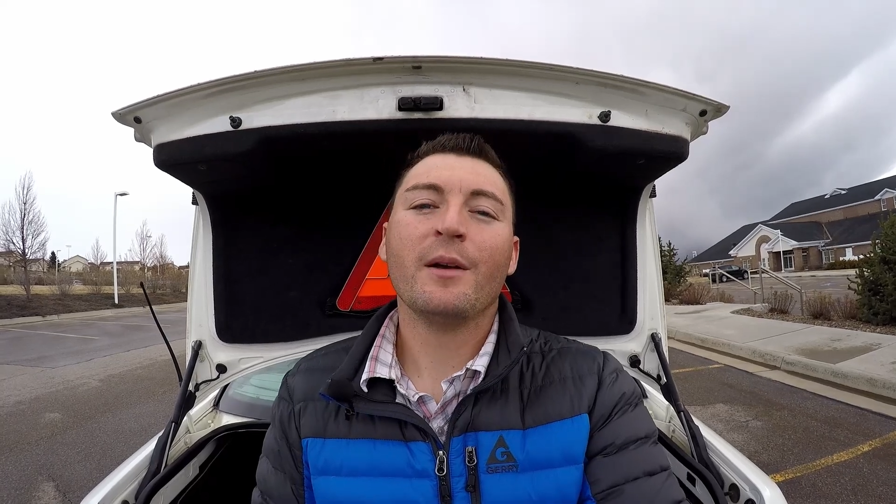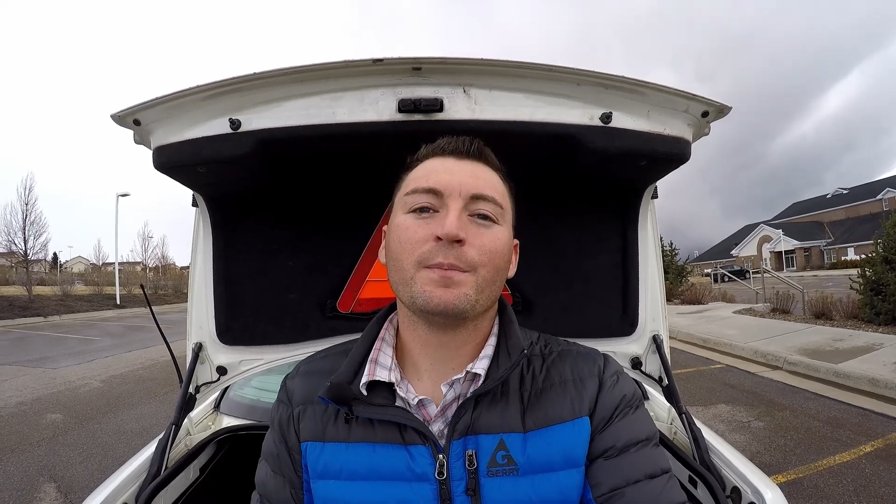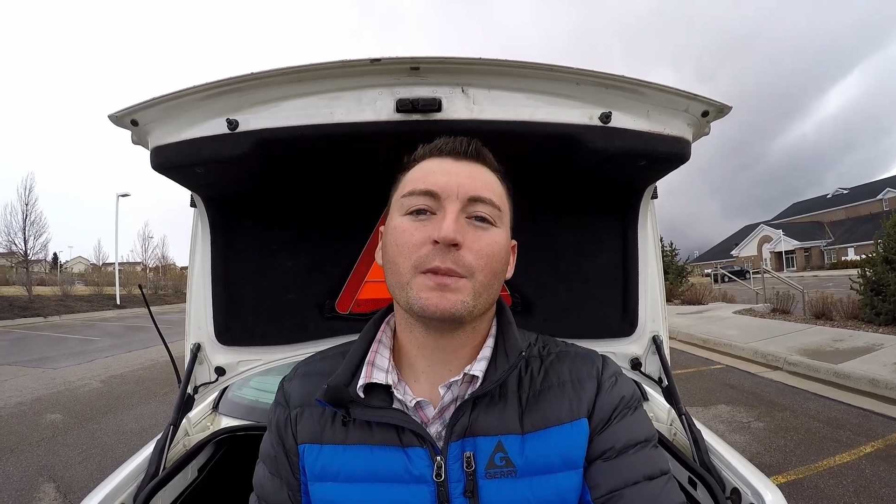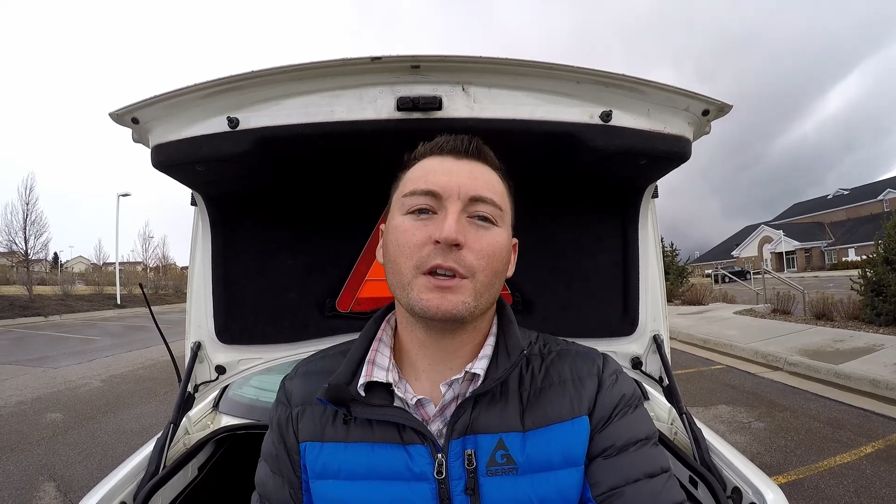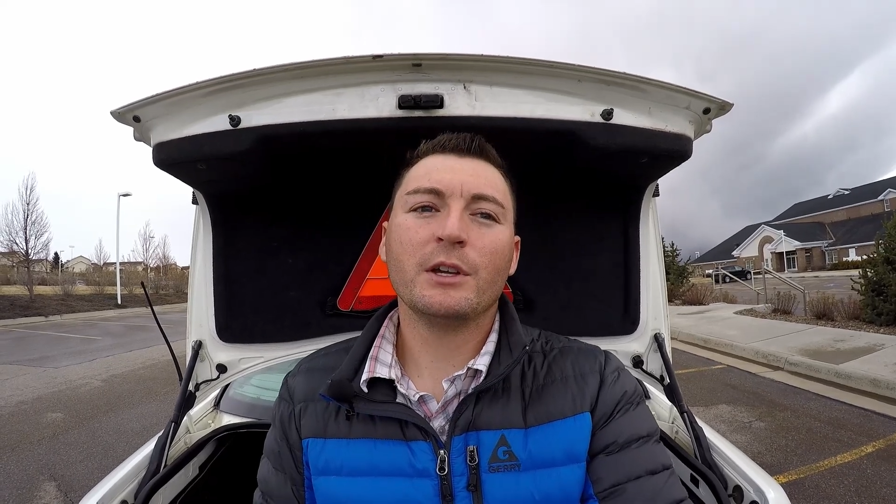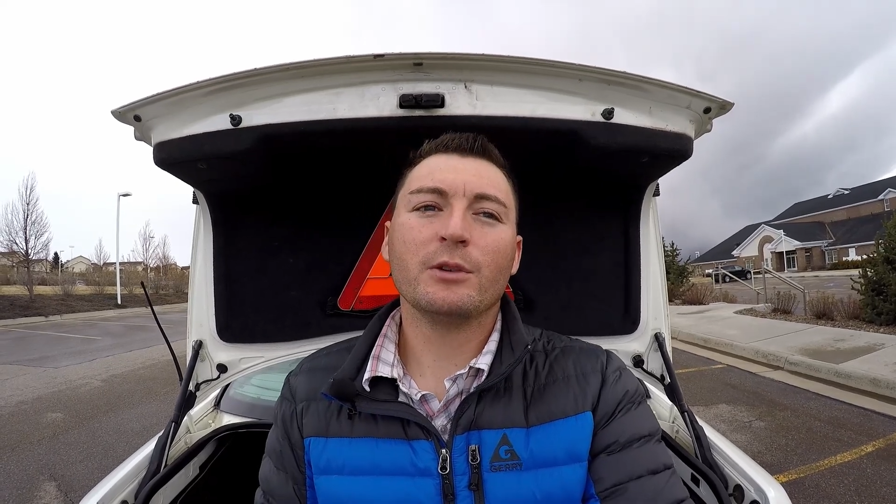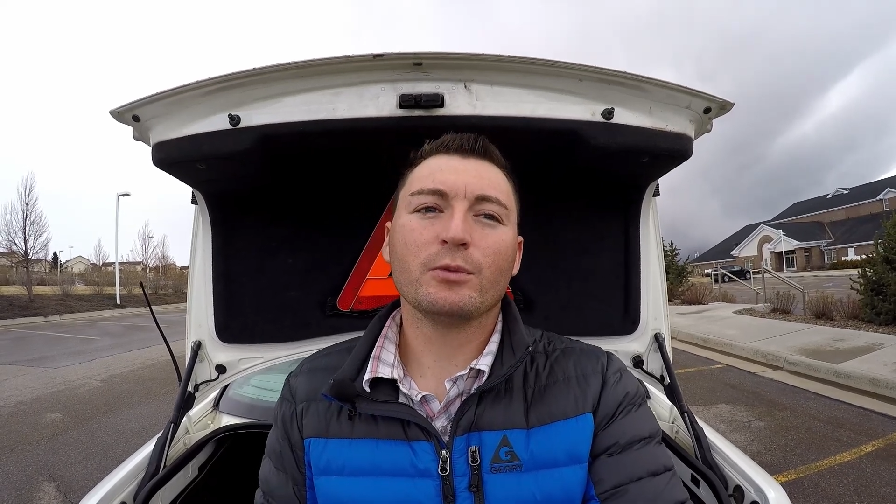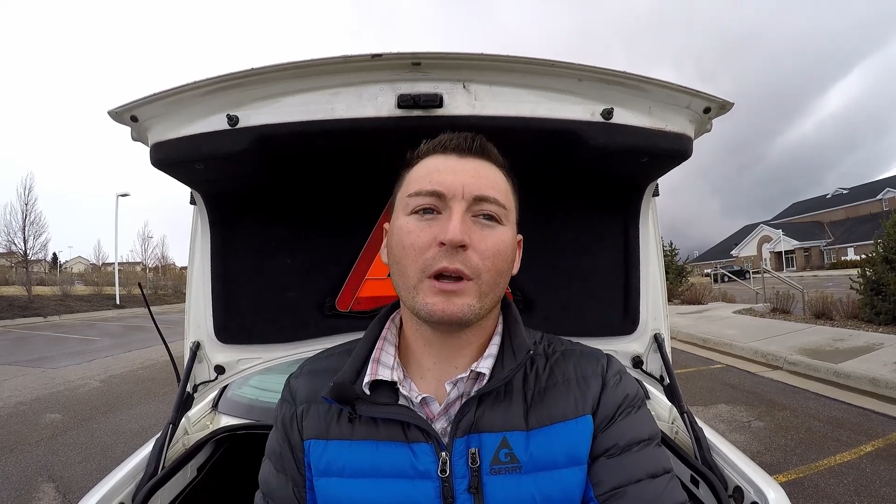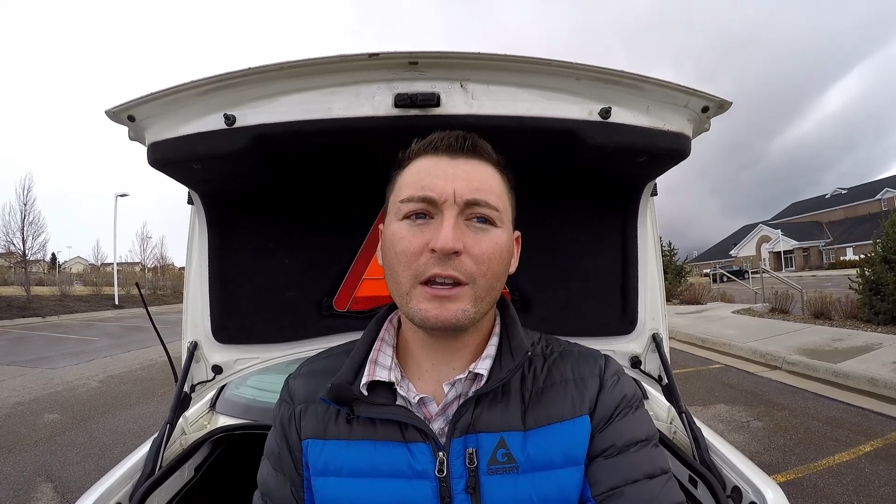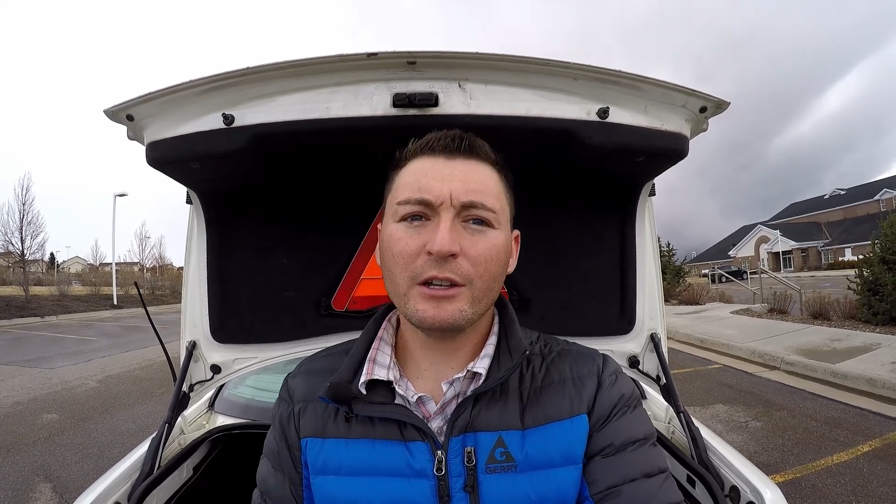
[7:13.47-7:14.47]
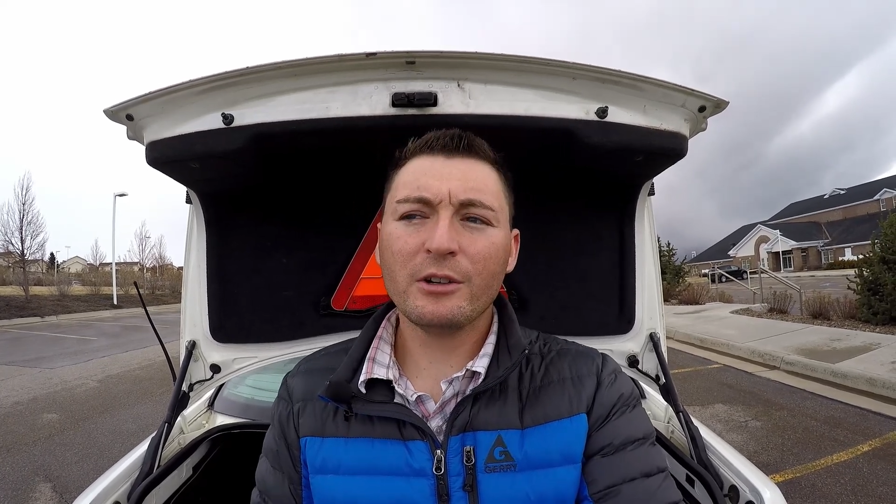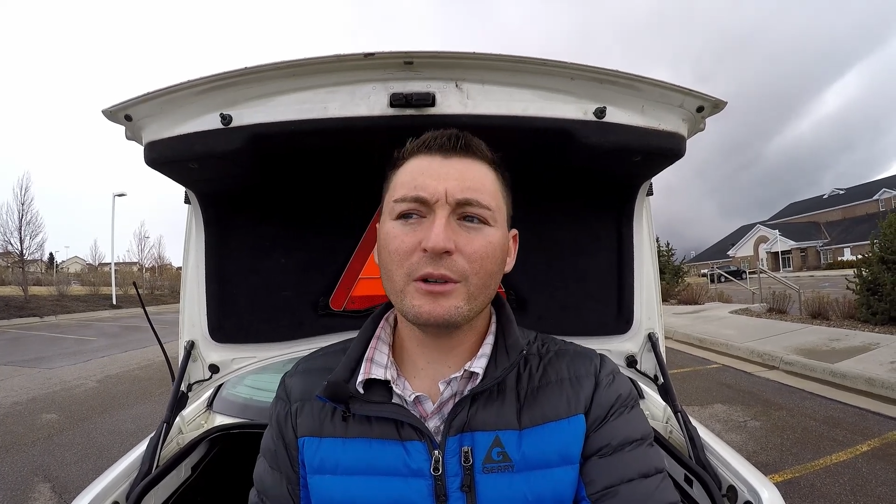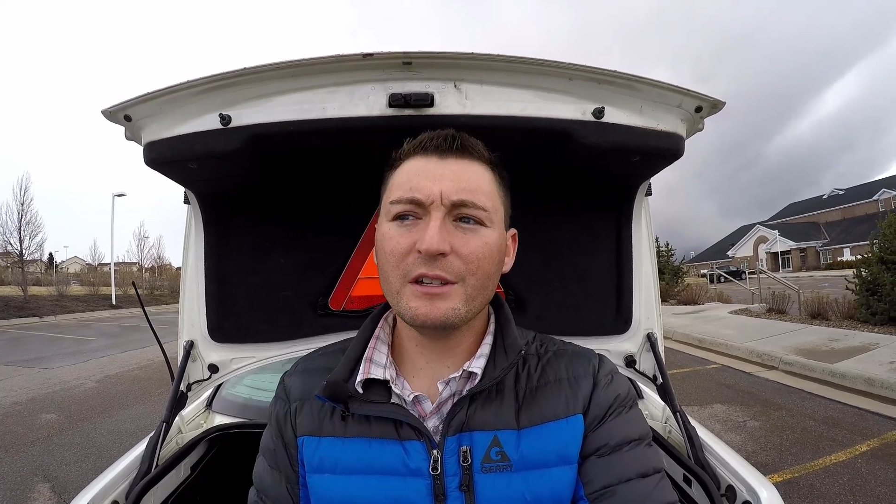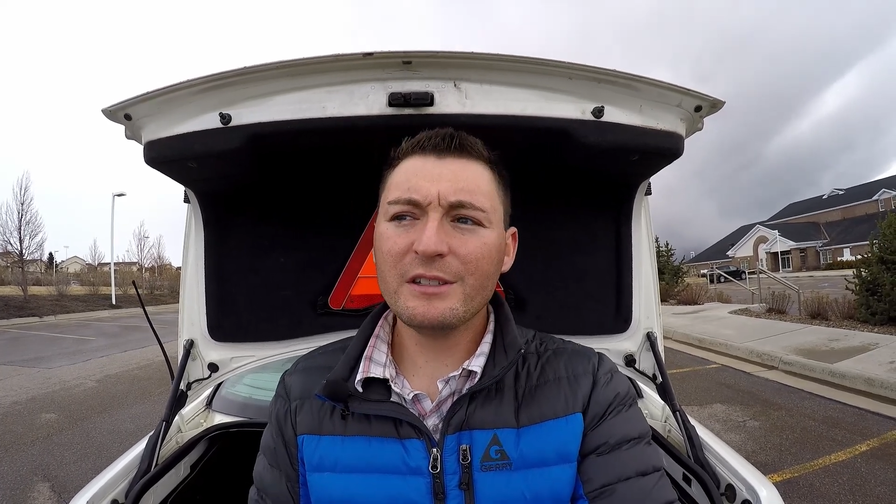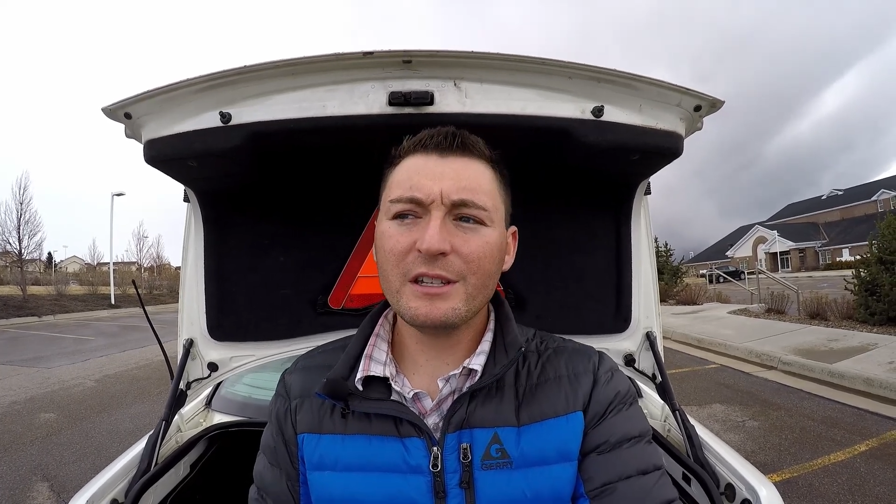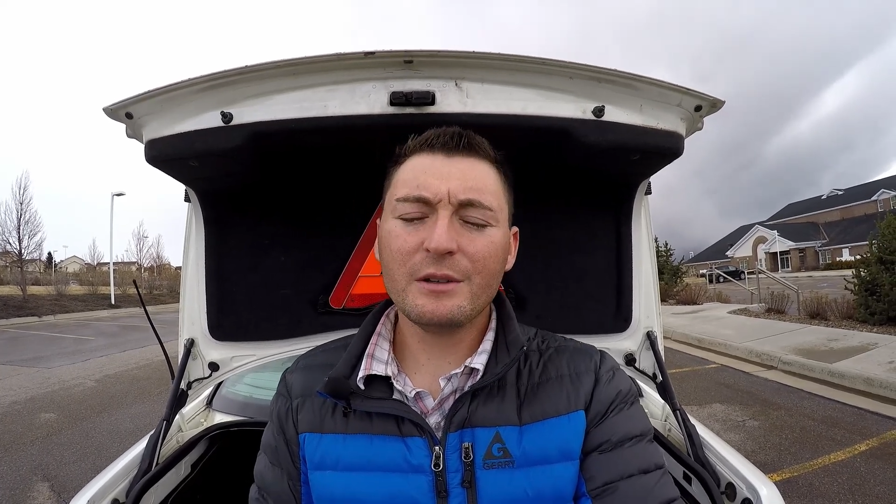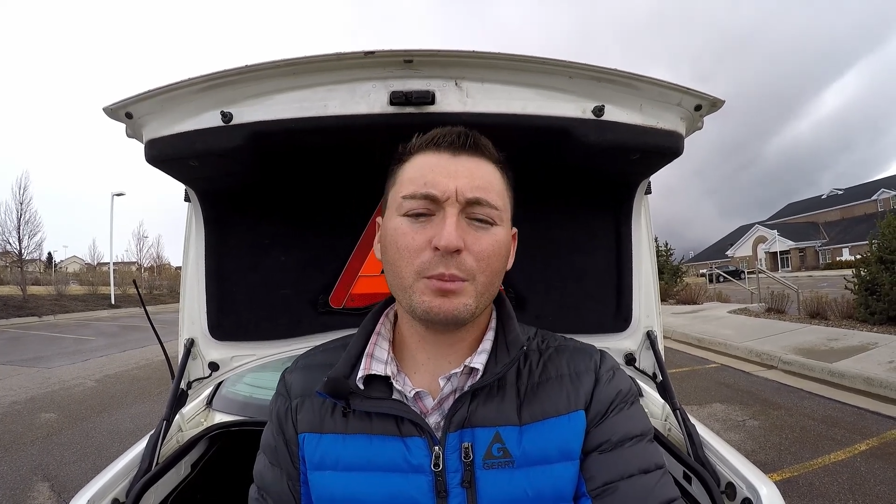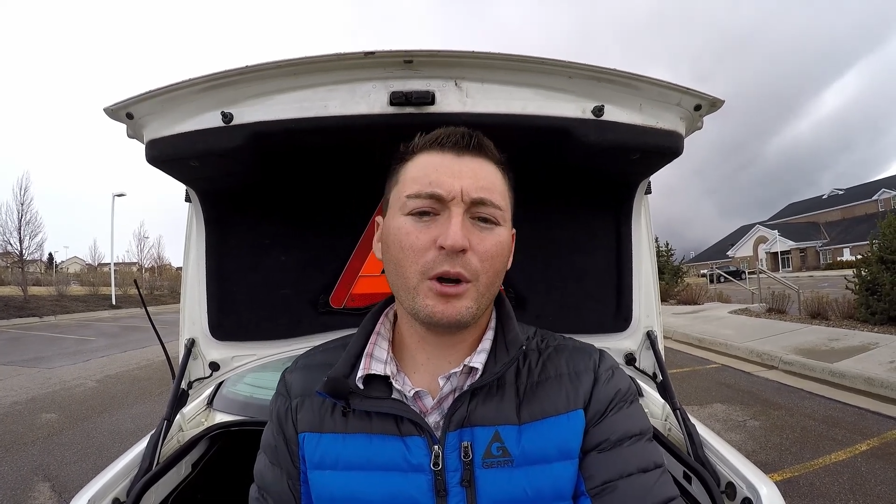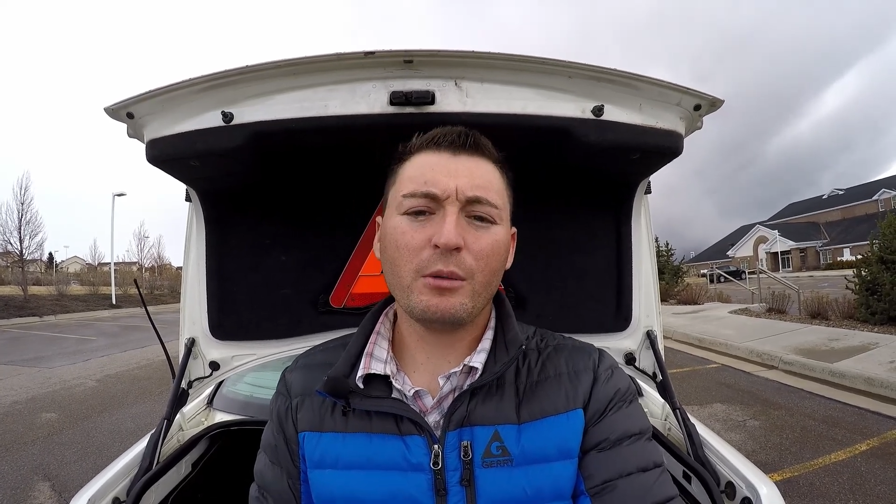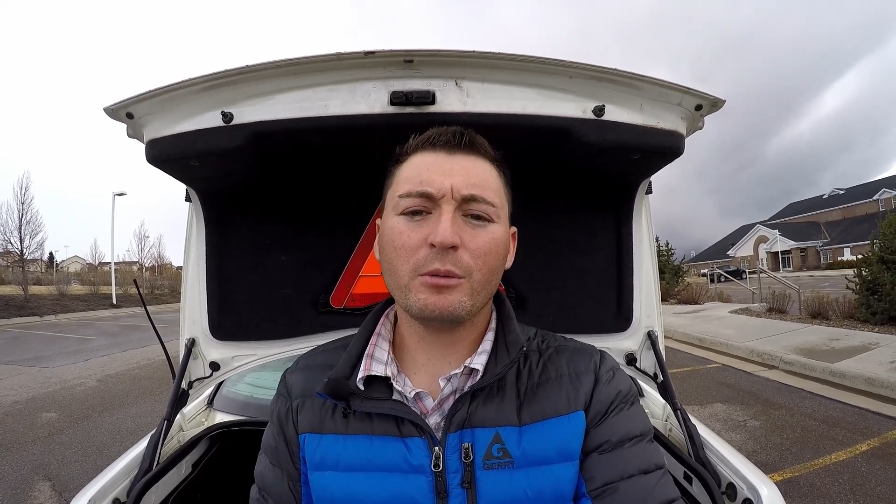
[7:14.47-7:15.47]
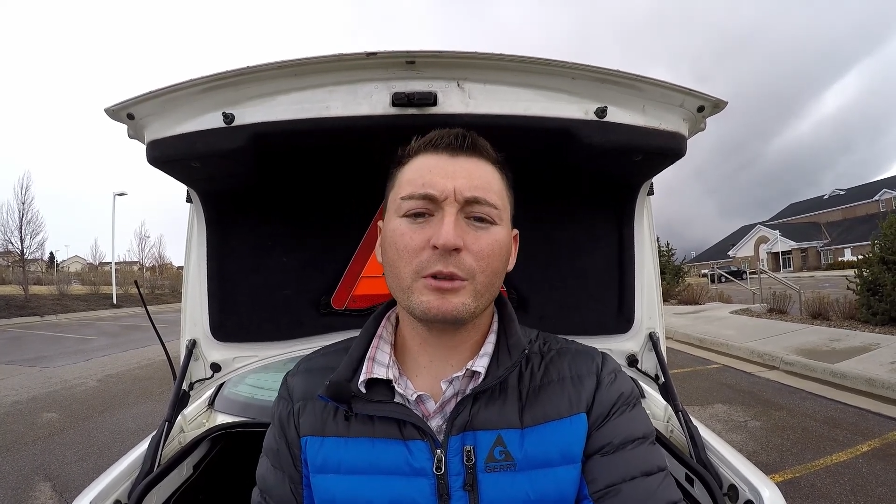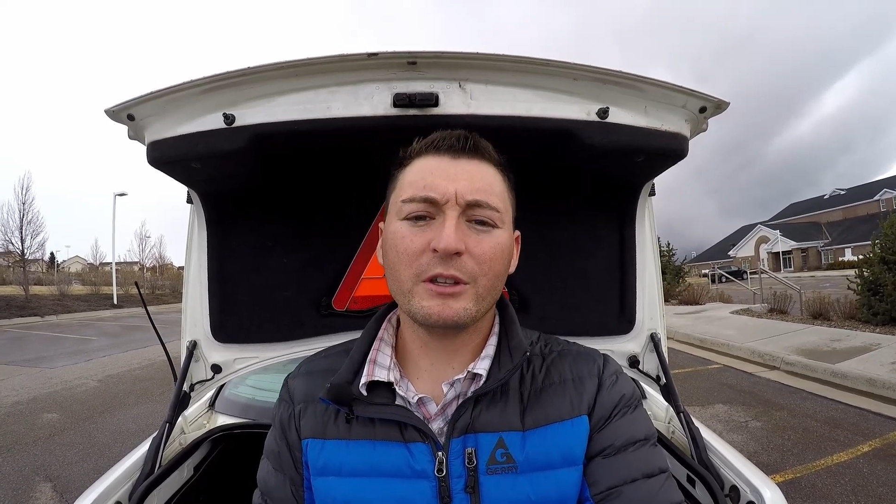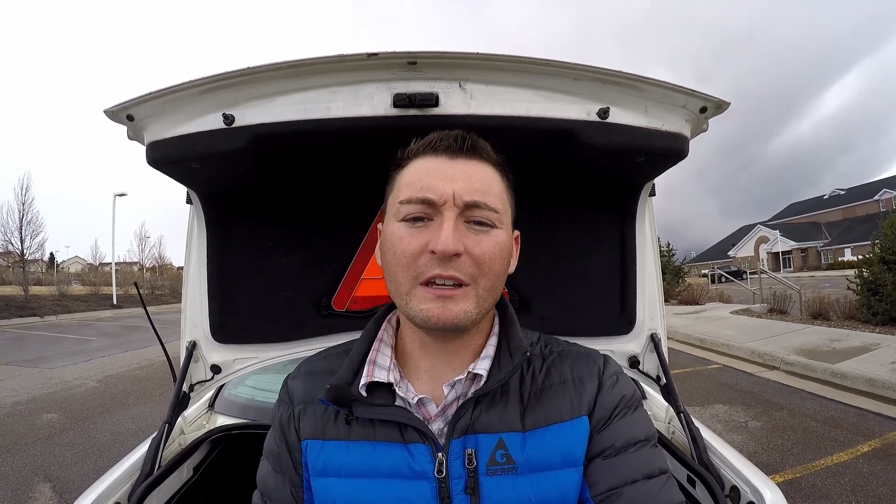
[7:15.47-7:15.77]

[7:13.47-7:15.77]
The radio isn't probably